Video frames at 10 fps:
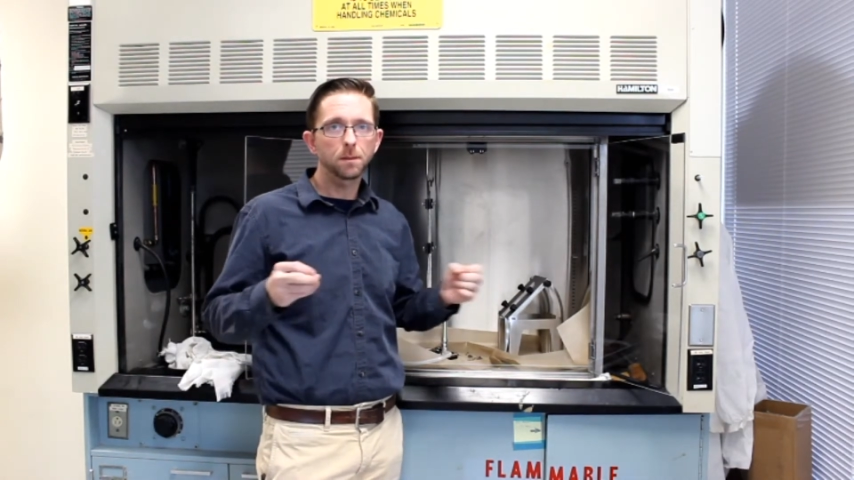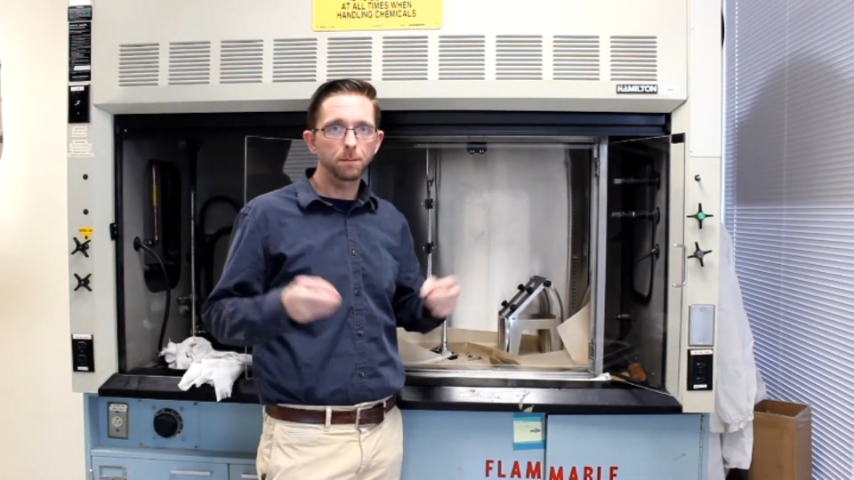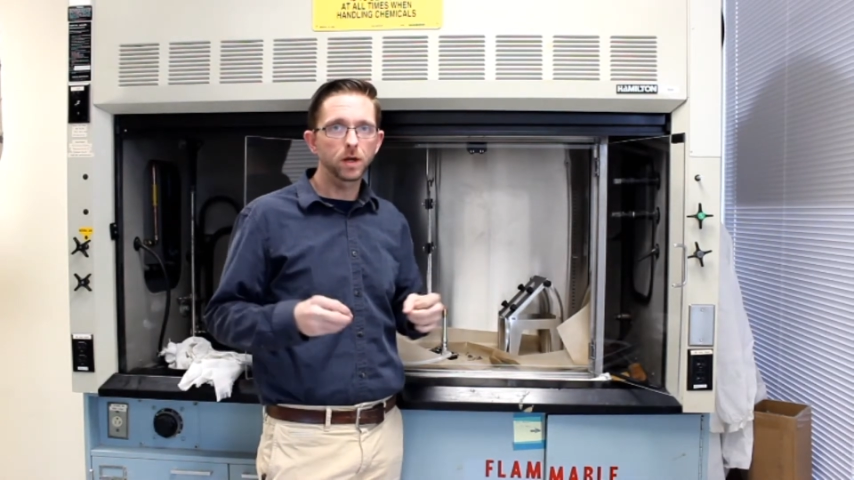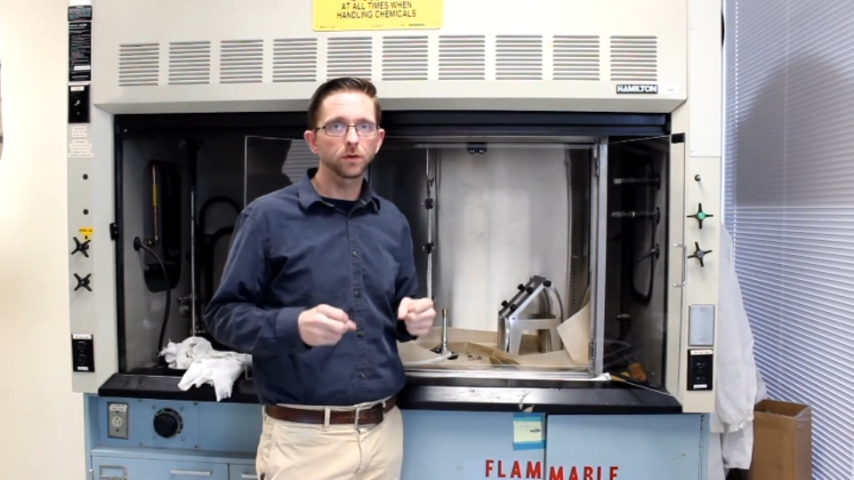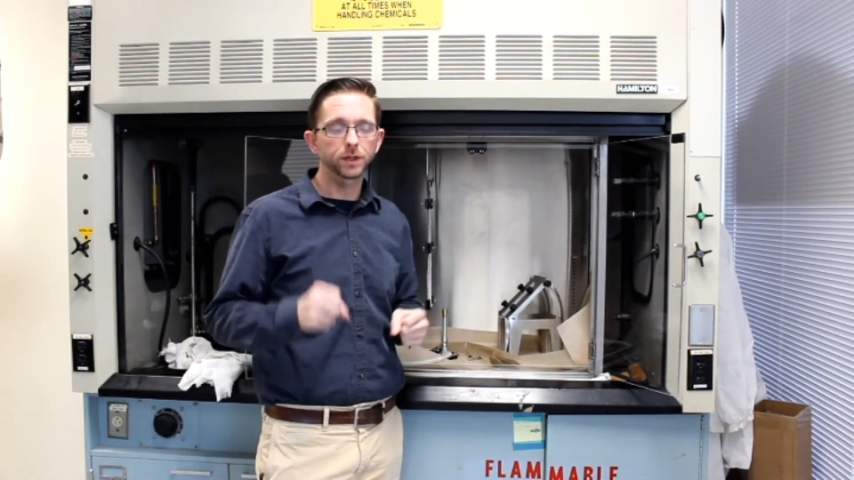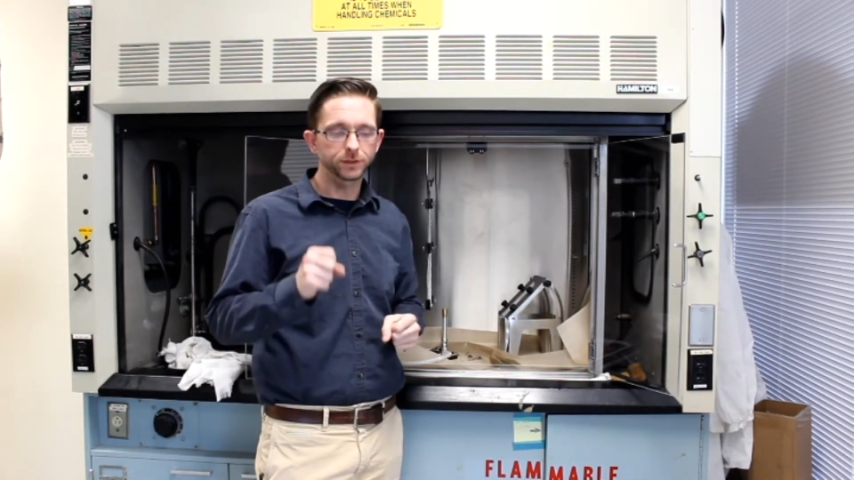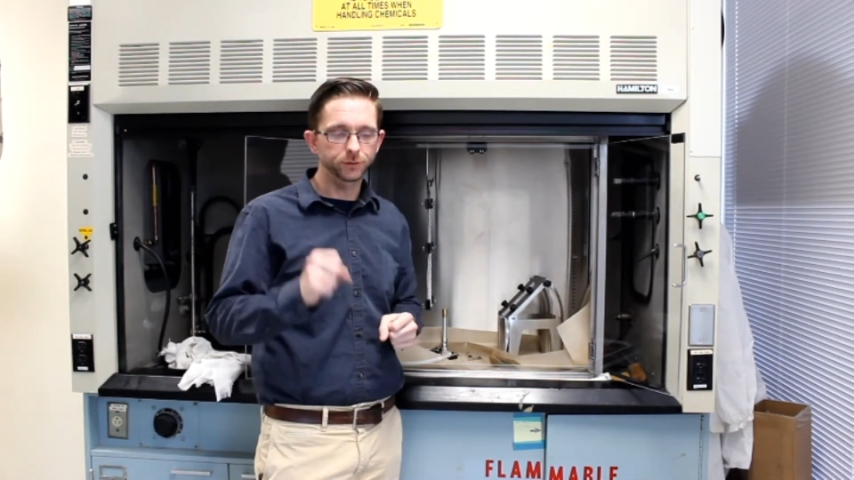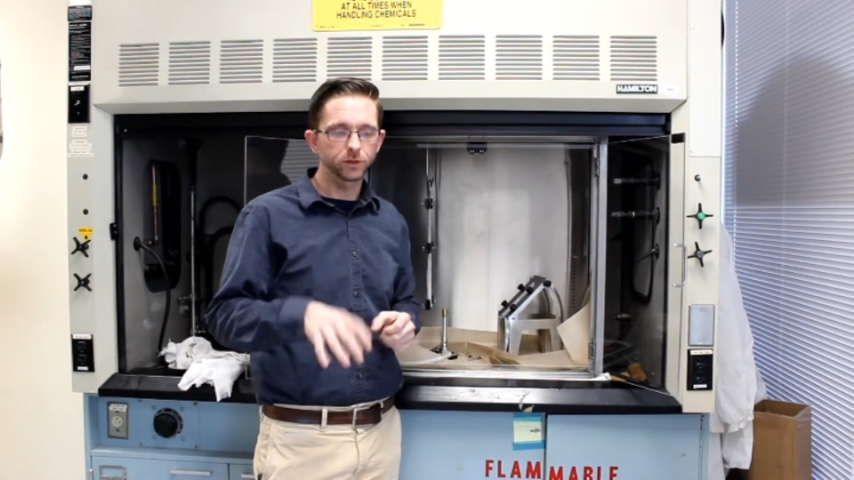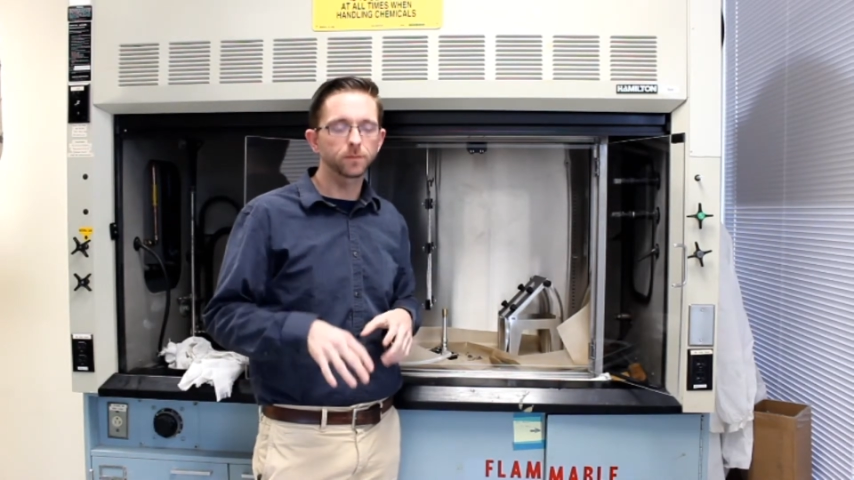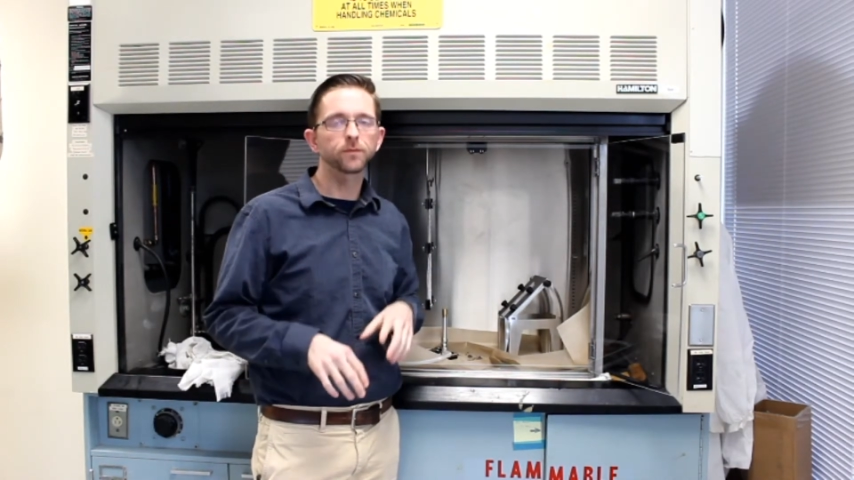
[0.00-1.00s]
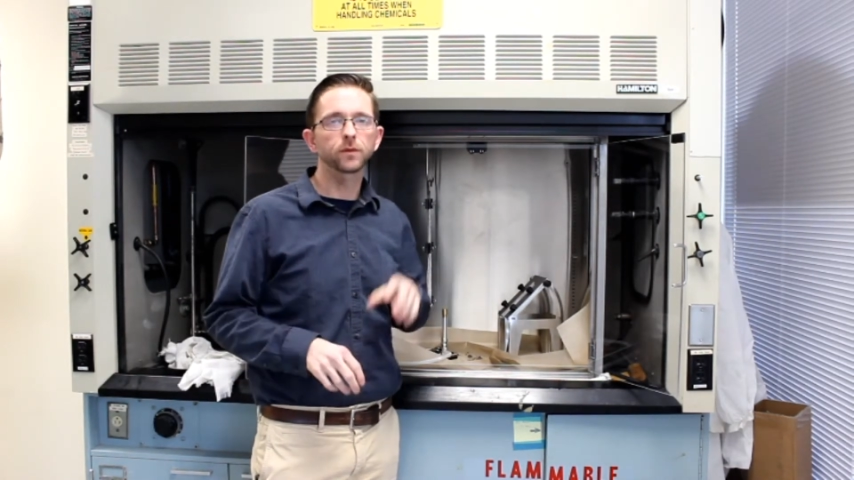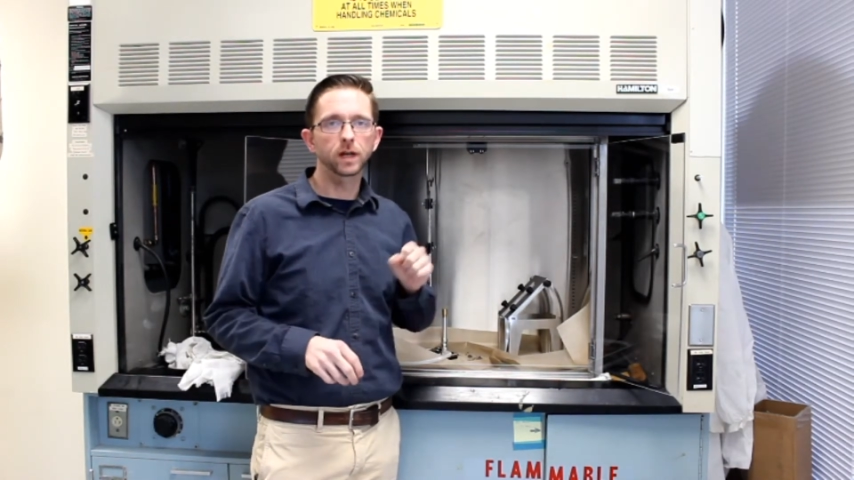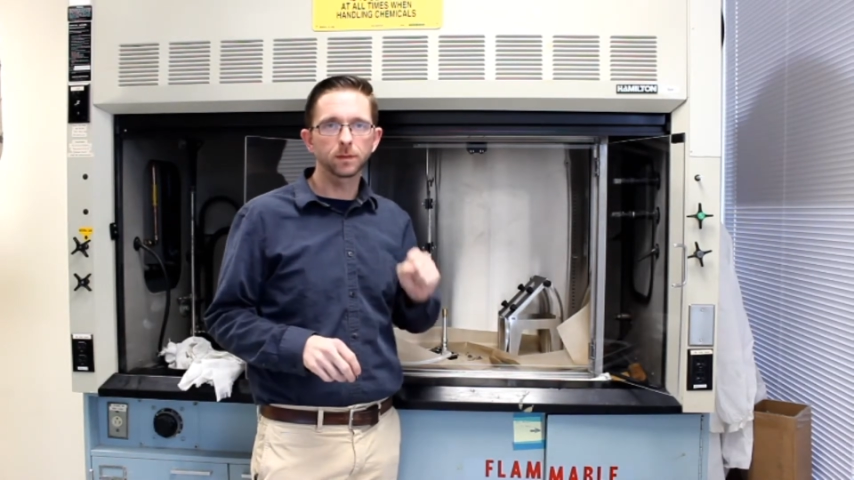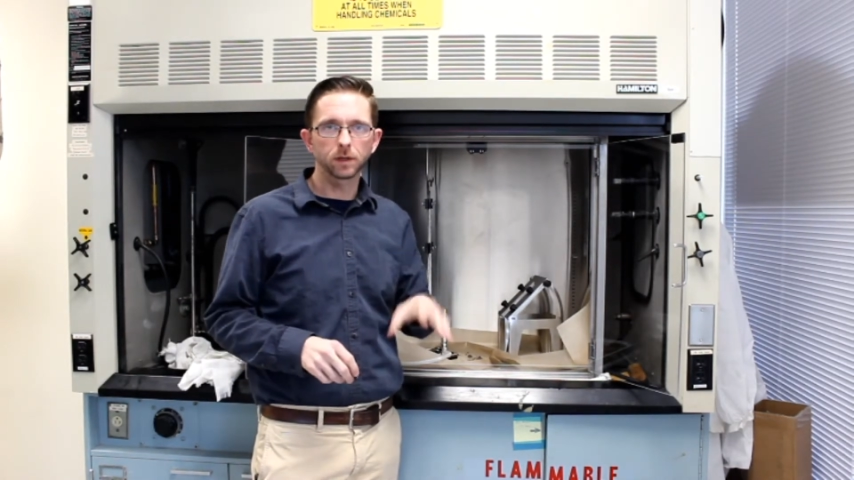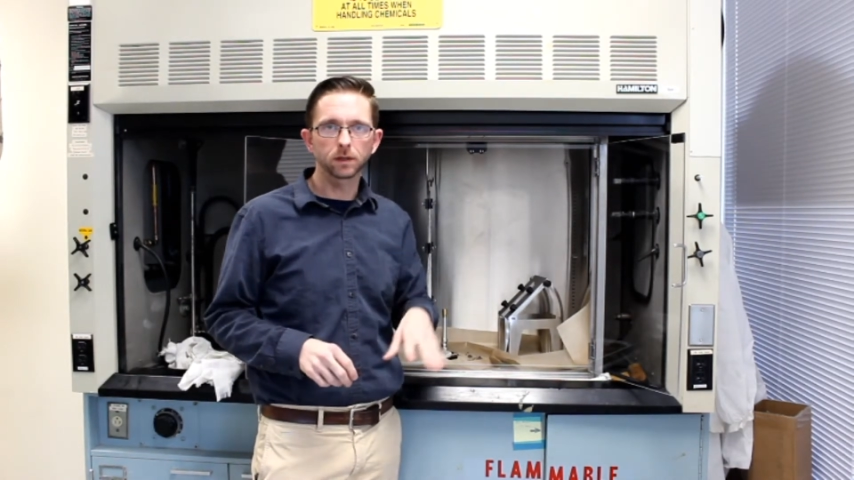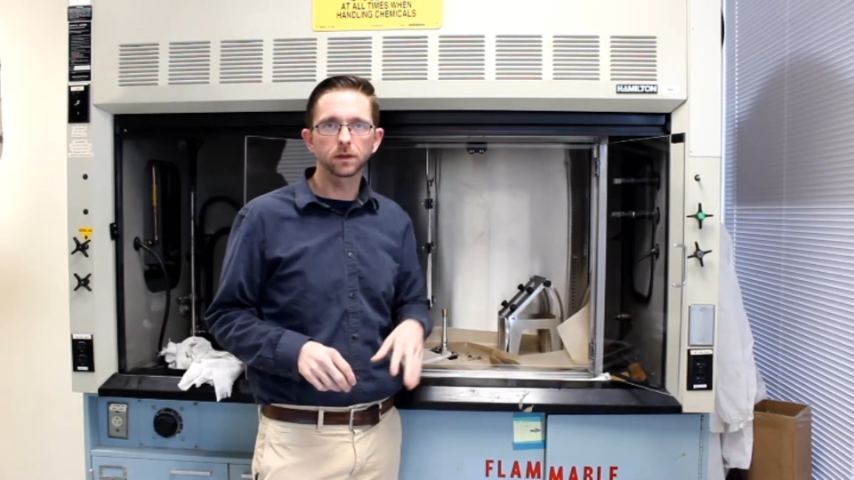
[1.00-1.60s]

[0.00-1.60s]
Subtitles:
melt and drip flaming